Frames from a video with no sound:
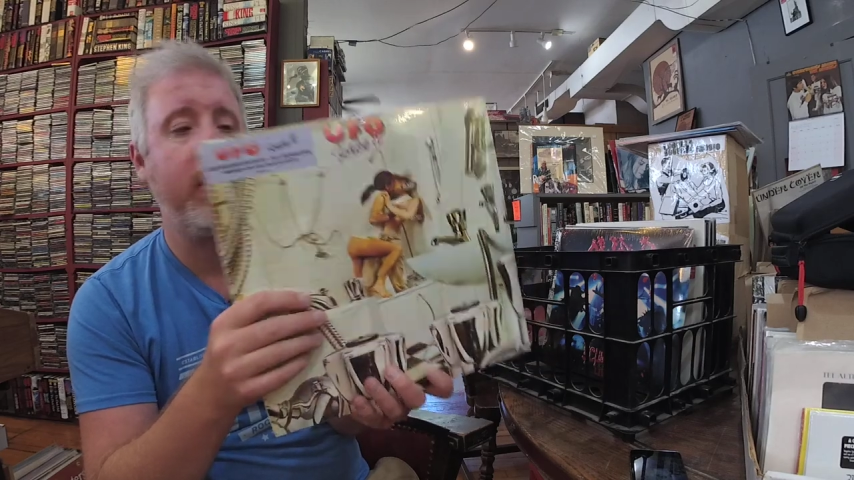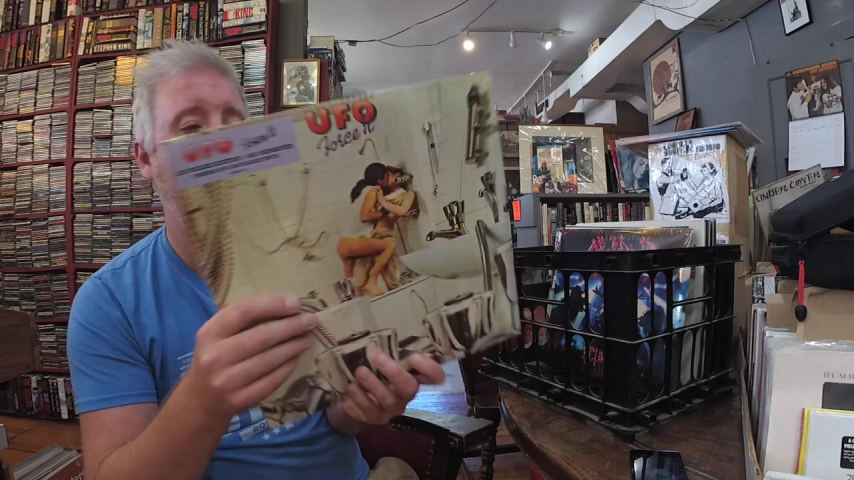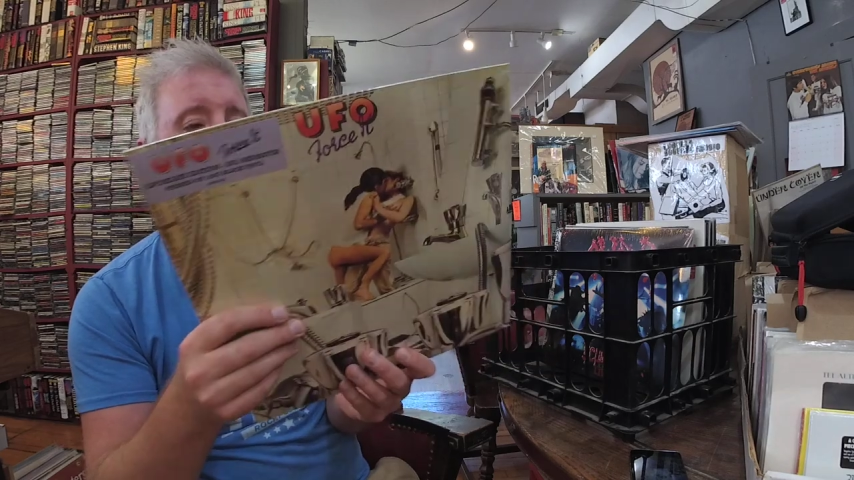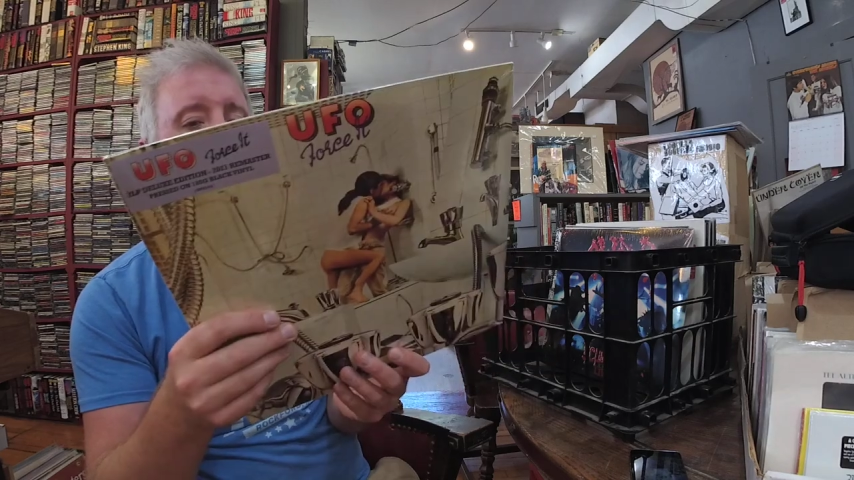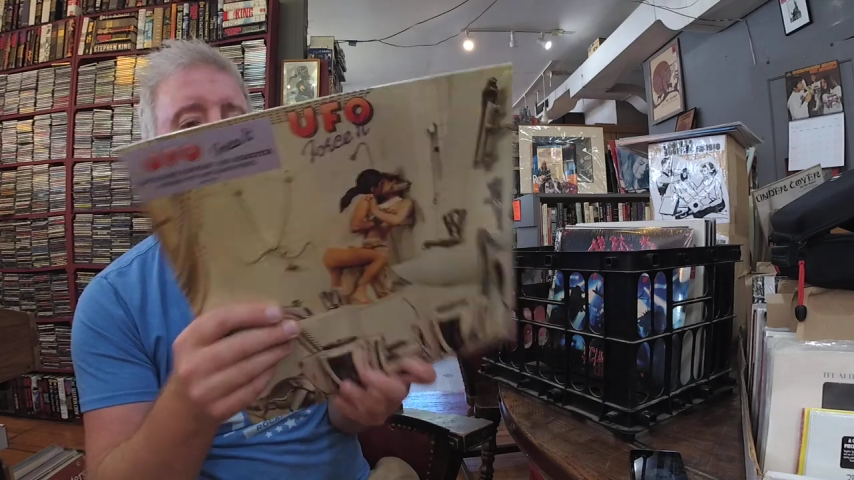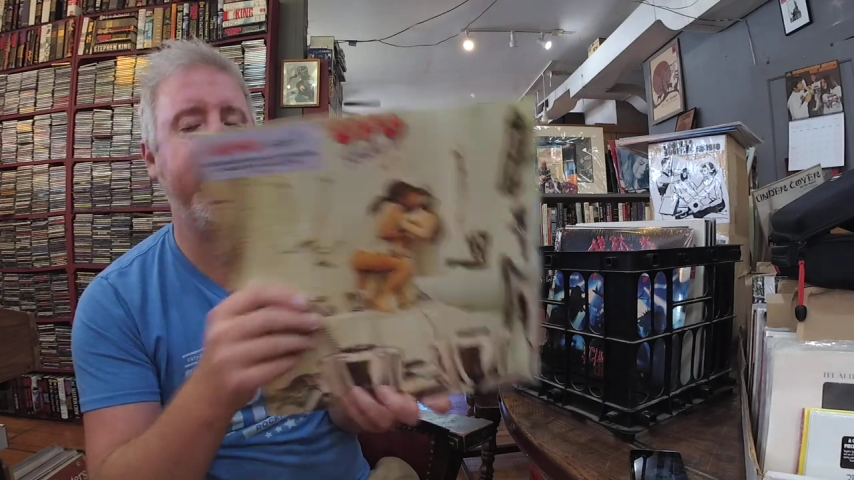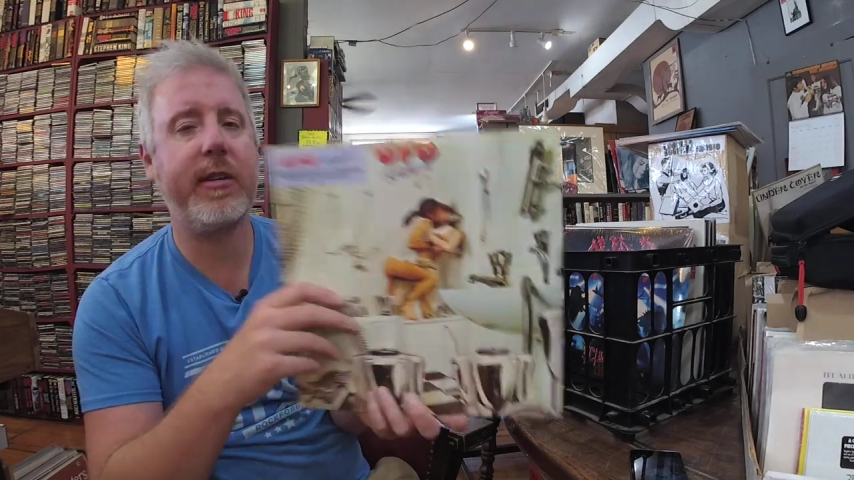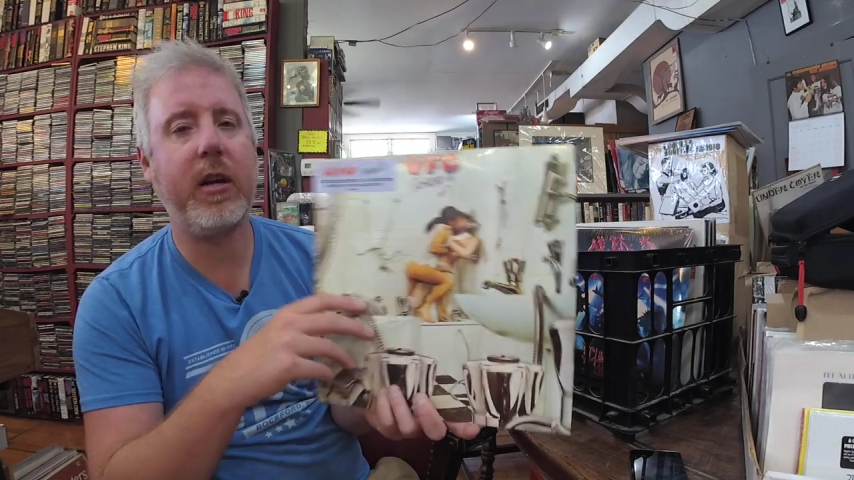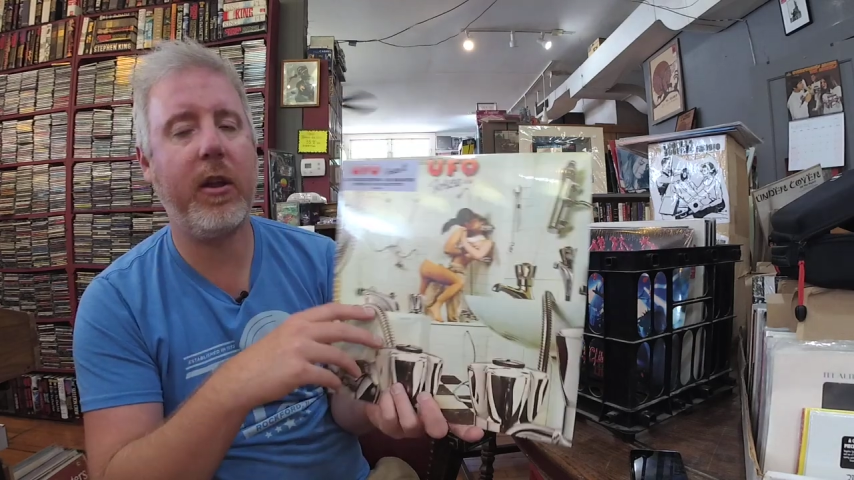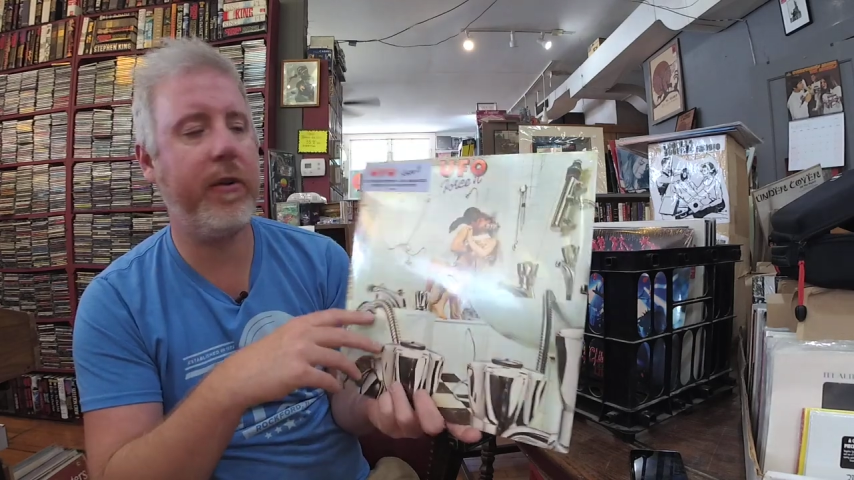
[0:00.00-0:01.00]
I think there is
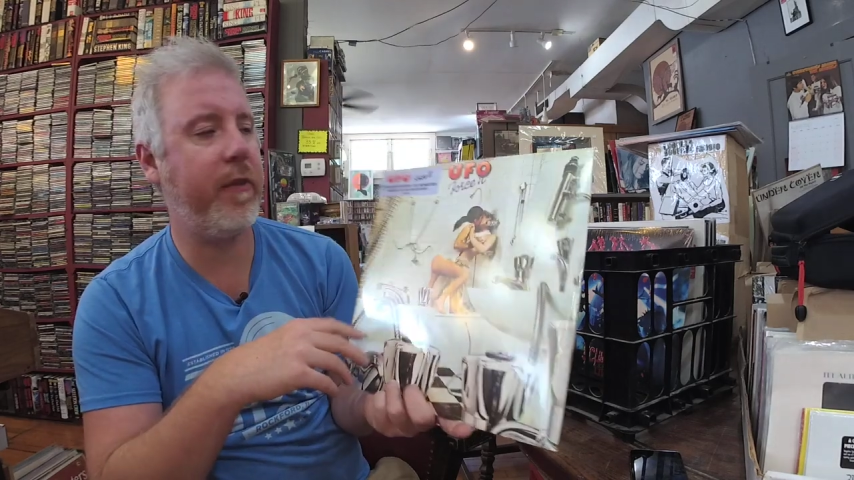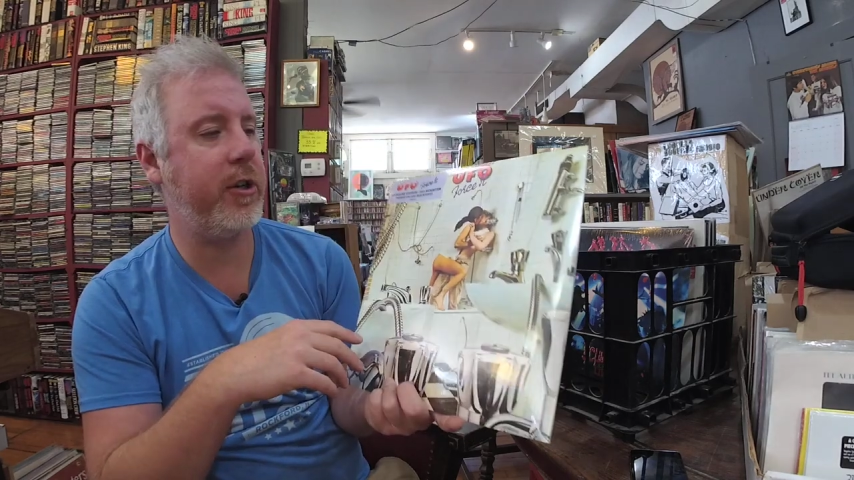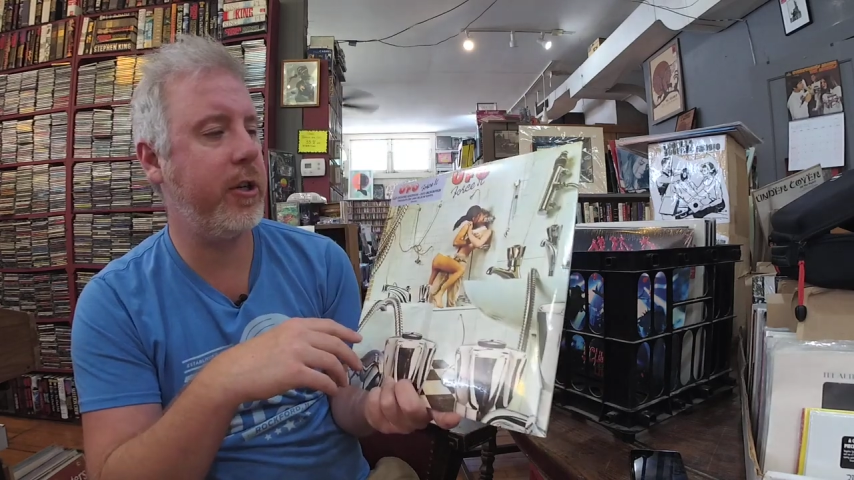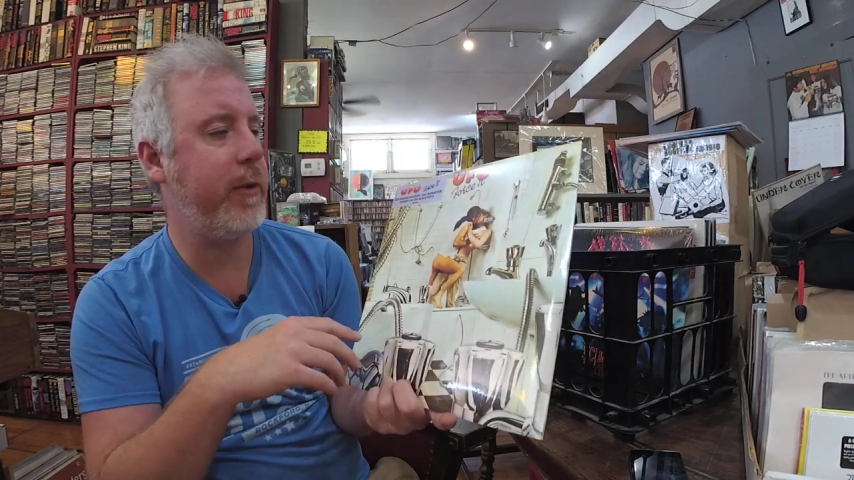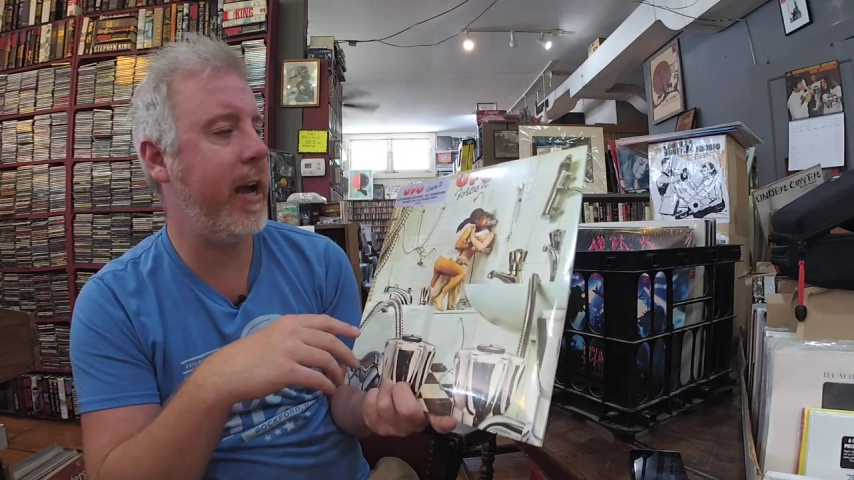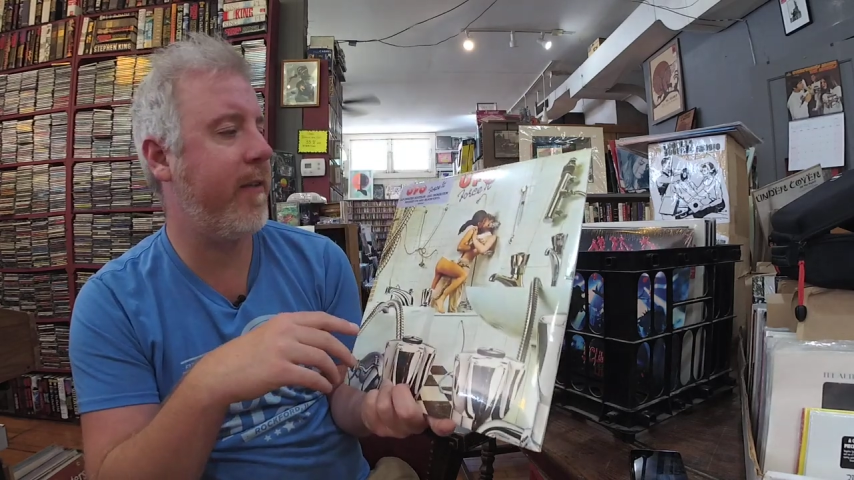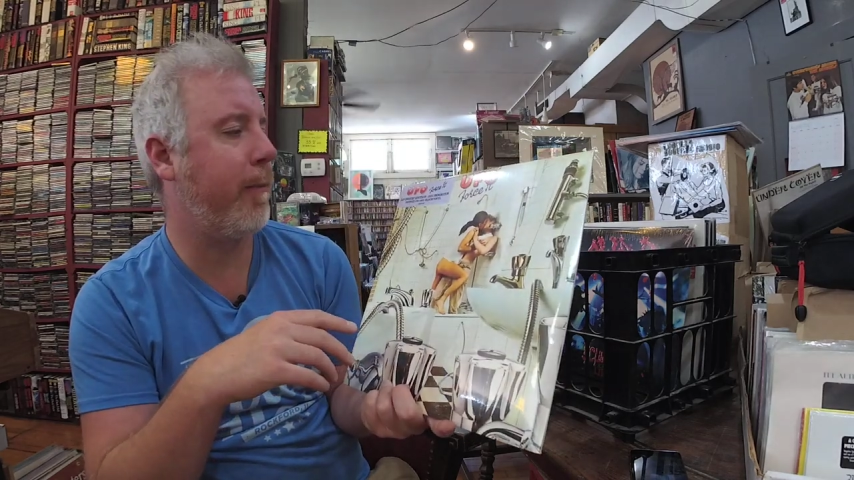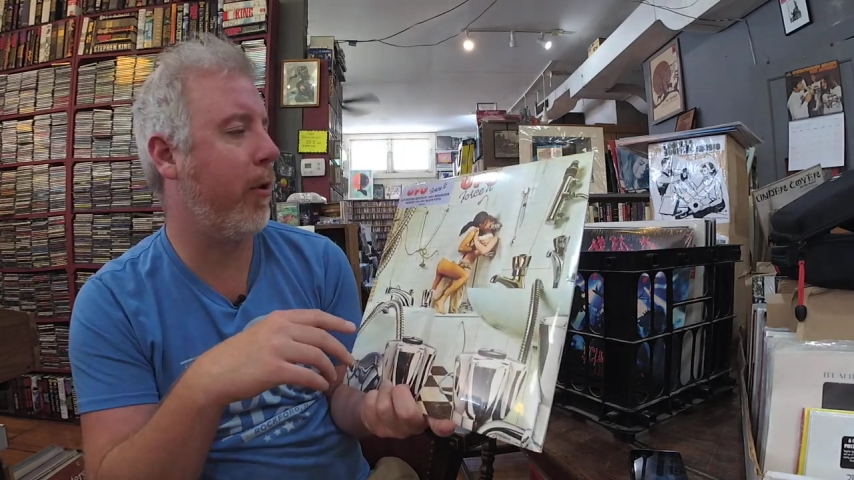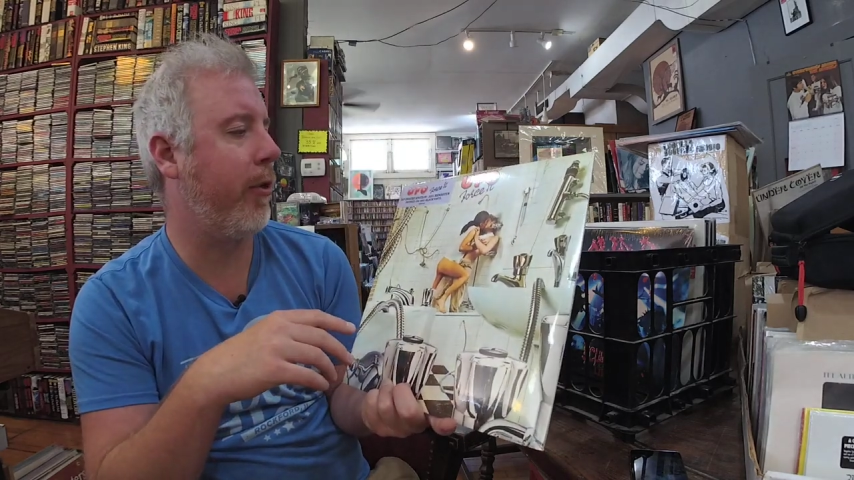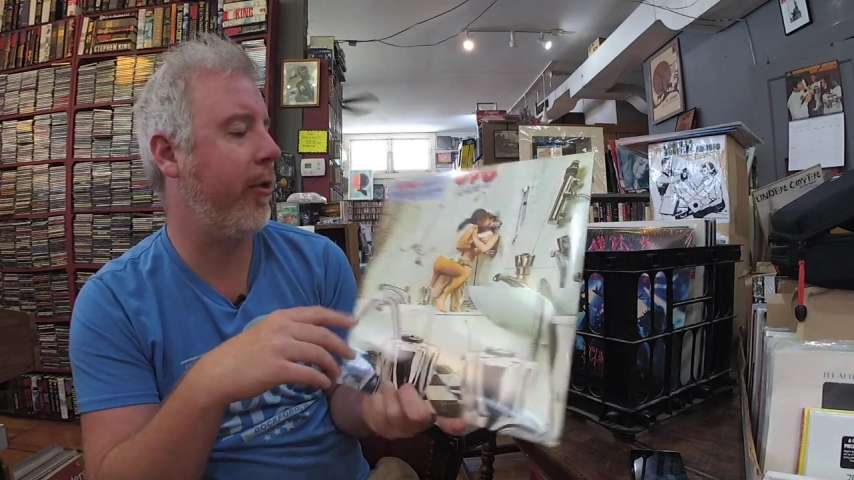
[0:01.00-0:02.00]
a colored version. We have them
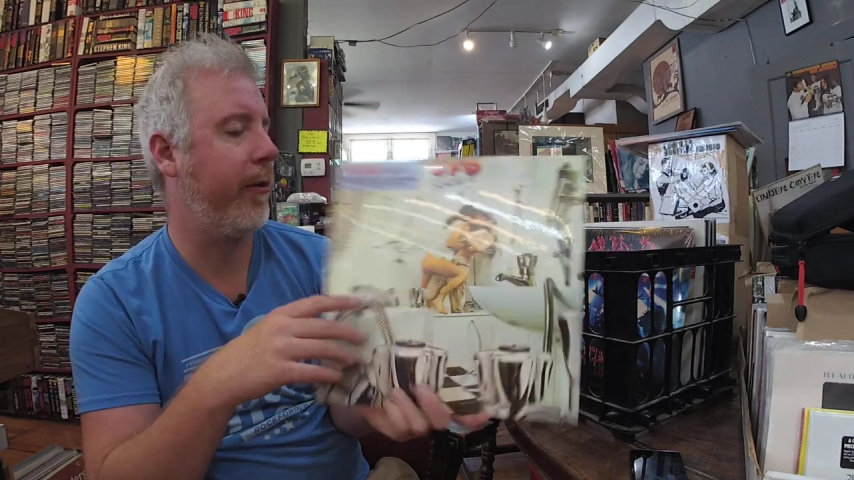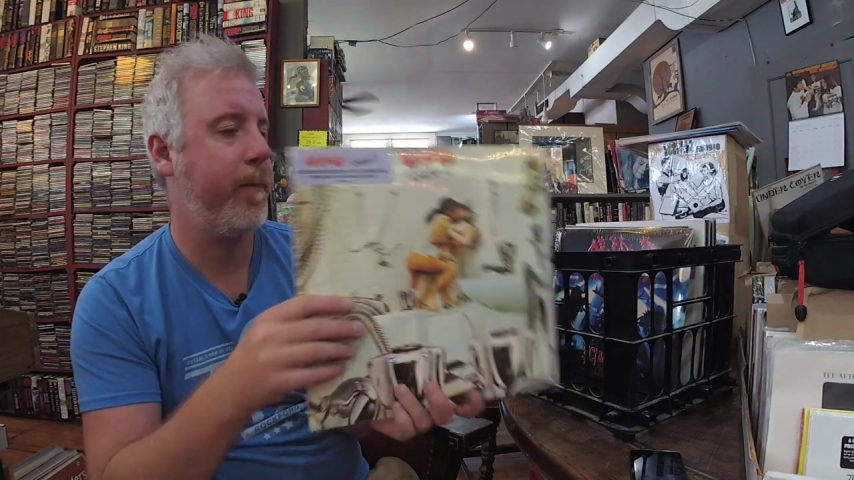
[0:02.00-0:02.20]
both.